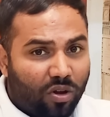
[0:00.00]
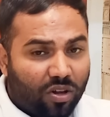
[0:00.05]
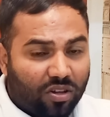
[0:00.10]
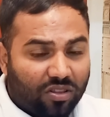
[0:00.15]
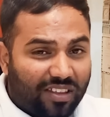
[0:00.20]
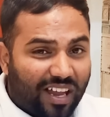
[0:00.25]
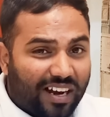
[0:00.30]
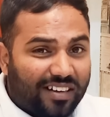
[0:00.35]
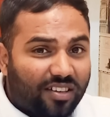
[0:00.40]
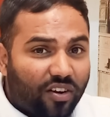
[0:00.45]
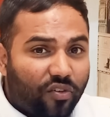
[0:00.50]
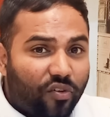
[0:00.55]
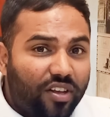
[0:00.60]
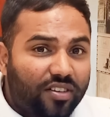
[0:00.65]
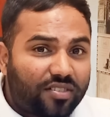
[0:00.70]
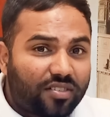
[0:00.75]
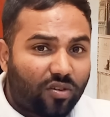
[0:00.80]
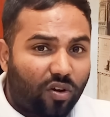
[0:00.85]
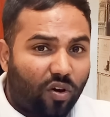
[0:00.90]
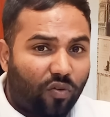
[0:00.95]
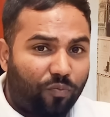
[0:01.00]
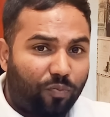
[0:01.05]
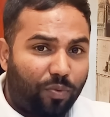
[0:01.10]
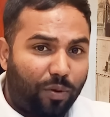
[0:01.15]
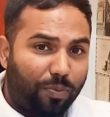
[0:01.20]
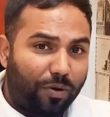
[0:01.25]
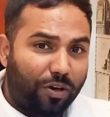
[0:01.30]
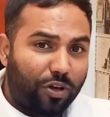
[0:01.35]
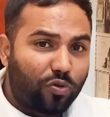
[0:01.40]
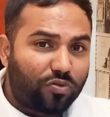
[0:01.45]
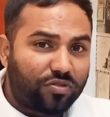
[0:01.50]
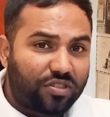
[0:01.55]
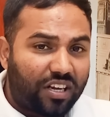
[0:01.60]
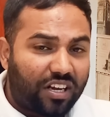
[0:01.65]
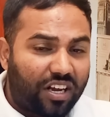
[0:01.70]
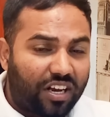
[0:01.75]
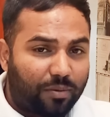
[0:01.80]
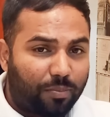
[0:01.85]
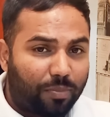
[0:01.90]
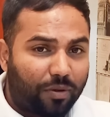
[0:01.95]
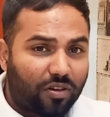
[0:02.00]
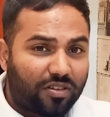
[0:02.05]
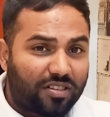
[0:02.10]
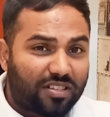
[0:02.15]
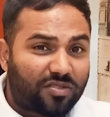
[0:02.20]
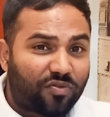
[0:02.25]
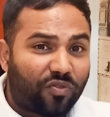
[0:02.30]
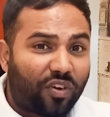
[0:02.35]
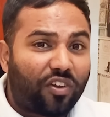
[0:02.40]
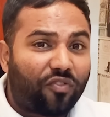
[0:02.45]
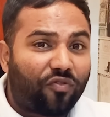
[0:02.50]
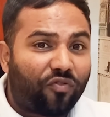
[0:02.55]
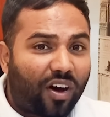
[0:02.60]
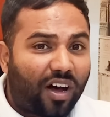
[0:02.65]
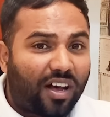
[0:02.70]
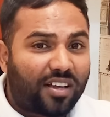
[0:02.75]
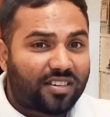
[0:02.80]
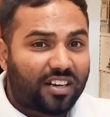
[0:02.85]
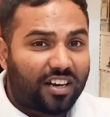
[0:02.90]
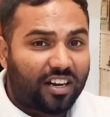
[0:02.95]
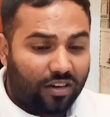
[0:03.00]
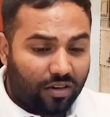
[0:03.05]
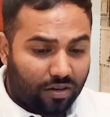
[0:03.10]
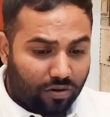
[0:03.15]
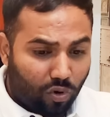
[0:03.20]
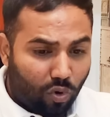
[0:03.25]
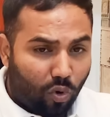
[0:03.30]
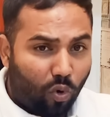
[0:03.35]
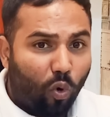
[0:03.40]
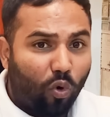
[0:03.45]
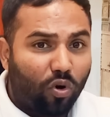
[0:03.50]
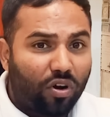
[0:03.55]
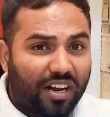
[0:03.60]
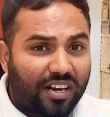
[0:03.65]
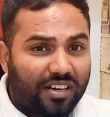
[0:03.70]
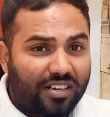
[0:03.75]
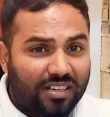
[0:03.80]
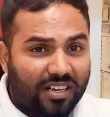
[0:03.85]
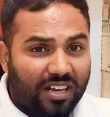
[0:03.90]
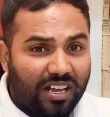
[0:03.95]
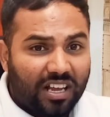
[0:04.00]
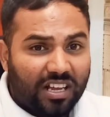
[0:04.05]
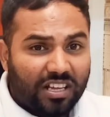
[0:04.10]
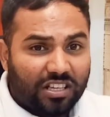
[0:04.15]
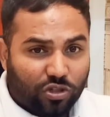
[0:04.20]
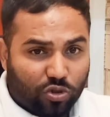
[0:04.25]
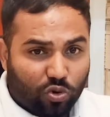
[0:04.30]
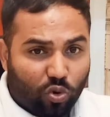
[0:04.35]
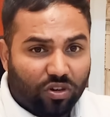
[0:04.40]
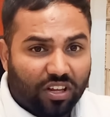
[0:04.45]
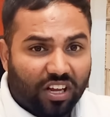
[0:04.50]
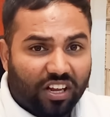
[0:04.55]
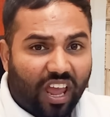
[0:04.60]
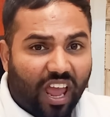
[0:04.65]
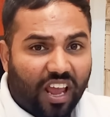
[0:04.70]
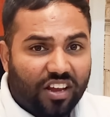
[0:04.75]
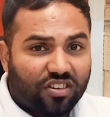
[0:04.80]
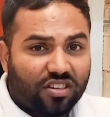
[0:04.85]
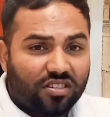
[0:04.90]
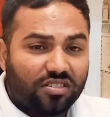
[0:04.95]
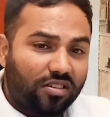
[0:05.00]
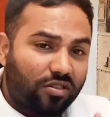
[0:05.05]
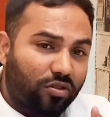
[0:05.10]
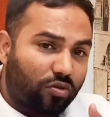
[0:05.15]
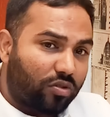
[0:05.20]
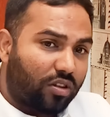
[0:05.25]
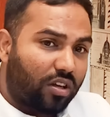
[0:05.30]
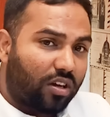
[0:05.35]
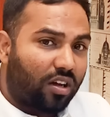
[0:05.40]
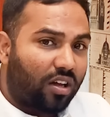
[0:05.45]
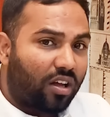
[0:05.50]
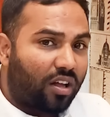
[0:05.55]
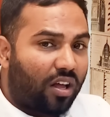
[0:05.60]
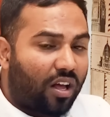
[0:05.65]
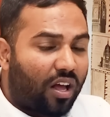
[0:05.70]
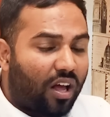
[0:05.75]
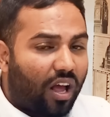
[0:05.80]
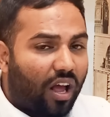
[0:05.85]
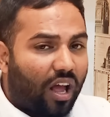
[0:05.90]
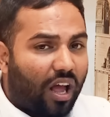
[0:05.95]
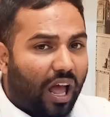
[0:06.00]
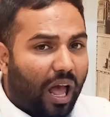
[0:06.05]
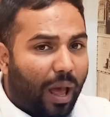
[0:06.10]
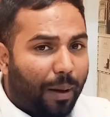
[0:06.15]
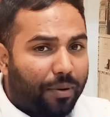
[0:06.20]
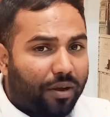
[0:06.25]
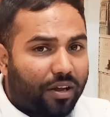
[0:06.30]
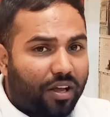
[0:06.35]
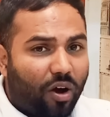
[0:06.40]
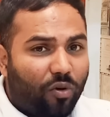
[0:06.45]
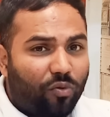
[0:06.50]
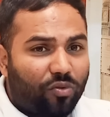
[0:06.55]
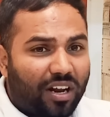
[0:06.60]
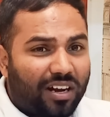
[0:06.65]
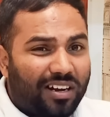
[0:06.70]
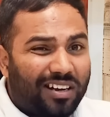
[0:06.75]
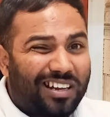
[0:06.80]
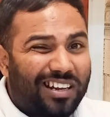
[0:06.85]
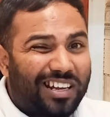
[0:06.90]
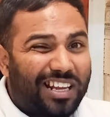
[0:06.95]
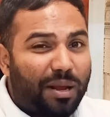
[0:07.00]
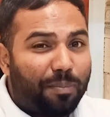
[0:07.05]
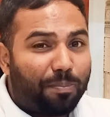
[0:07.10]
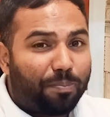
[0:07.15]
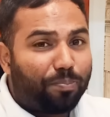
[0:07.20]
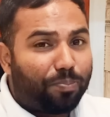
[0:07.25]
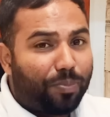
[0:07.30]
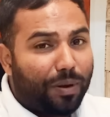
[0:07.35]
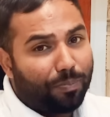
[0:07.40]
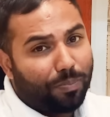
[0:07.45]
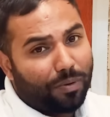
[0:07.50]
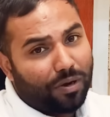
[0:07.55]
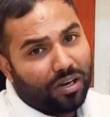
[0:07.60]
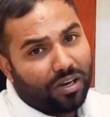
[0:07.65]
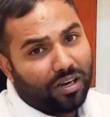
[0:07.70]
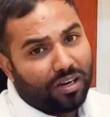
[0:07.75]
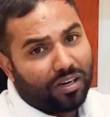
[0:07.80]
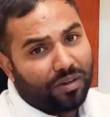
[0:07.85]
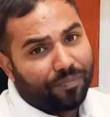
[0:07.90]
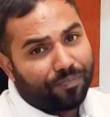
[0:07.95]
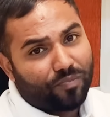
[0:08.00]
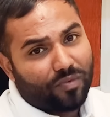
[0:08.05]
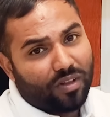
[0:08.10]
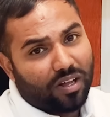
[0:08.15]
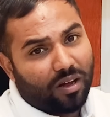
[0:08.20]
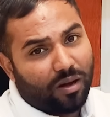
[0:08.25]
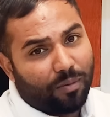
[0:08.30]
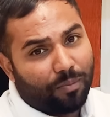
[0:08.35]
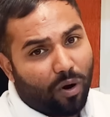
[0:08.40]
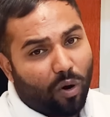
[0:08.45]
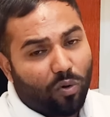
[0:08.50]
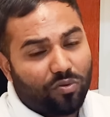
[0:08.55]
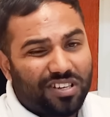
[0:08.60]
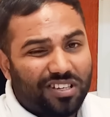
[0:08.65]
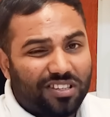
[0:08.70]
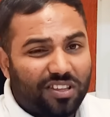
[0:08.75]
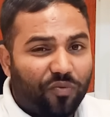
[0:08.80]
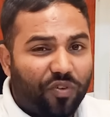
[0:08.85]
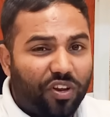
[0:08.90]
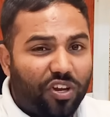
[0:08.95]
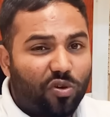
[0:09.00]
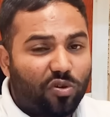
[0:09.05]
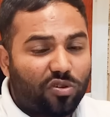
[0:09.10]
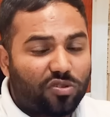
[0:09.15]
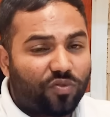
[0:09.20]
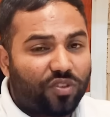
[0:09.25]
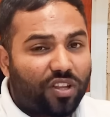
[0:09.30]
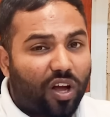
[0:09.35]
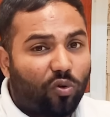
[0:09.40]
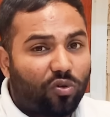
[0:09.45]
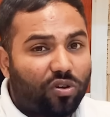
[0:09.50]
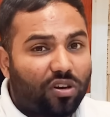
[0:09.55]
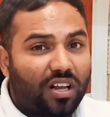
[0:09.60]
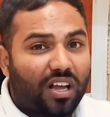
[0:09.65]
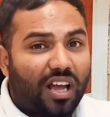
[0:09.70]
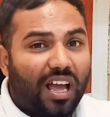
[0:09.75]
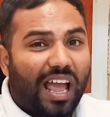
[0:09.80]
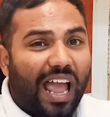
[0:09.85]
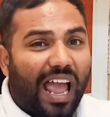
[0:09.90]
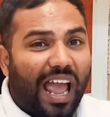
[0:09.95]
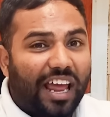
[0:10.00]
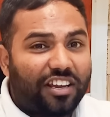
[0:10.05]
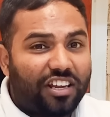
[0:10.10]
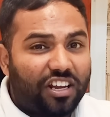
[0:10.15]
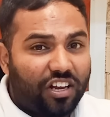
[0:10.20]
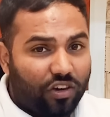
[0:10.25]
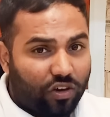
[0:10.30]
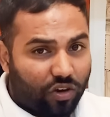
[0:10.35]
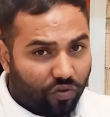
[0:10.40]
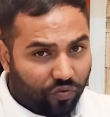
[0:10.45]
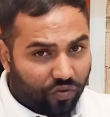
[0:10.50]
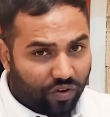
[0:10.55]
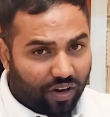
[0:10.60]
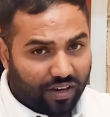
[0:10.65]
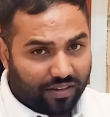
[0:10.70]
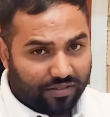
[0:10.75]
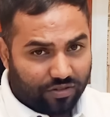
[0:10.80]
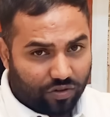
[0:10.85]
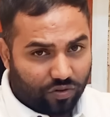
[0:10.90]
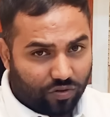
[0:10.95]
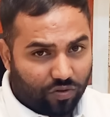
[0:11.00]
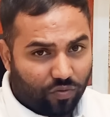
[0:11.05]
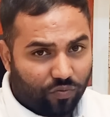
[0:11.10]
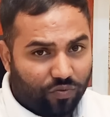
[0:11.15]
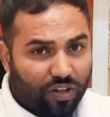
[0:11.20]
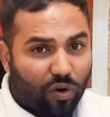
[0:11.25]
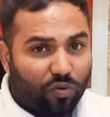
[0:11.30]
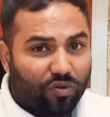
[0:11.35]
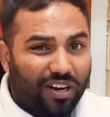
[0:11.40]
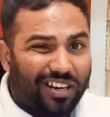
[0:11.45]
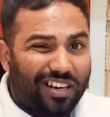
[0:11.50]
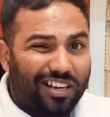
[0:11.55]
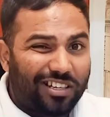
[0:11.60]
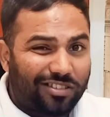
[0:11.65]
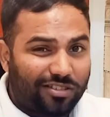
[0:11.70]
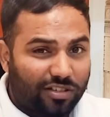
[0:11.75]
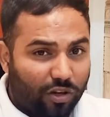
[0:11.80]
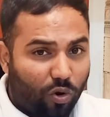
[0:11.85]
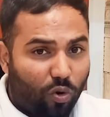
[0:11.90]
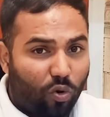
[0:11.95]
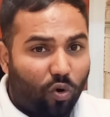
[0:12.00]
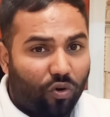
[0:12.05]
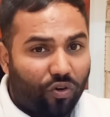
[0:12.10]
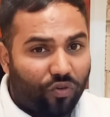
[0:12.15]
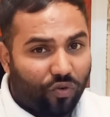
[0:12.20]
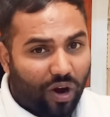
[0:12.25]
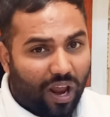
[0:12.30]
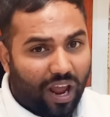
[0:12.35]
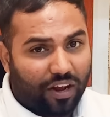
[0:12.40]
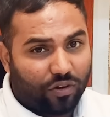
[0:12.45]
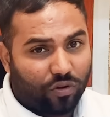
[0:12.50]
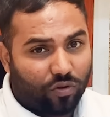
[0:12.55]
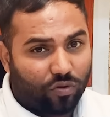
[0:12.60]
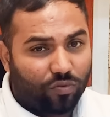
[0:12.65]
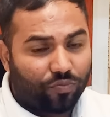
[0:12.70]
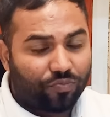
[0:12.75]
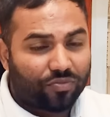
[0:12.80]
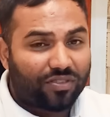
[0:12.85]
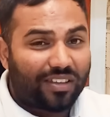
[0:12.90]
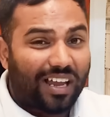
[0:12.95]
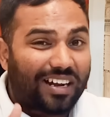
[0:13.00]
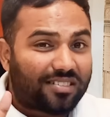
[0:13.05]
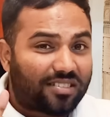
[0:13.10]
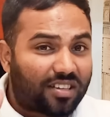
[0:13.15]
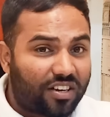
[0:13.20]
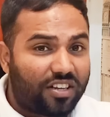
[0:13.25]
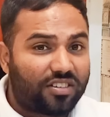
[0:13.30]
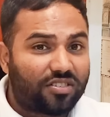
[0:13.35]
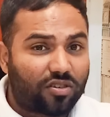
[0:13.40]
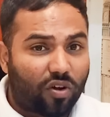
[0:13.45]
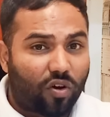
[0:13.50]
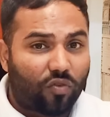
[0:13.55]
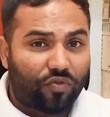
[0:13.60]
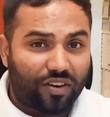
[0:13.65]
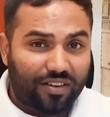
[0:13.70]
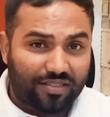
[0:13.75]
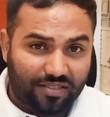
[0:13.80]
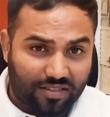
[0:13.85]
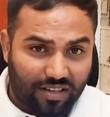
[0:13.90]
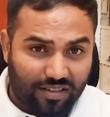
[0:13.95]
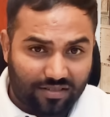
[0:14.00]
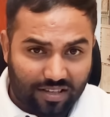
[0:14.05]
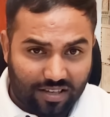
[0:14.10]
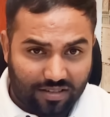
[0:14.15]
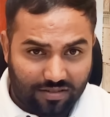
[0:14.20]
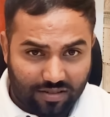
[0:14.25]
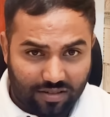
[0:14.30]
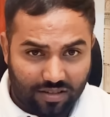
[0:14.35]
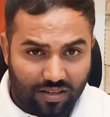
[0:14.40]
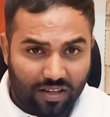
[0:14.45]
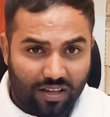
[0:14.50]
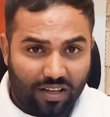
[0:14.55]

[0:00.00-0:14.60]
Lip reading: that's the reason of people using it, because it's very fast. It hold and store the caches into the app account and keep people browsing the videos without any interference, without any slow or drag. That's the reason of its success.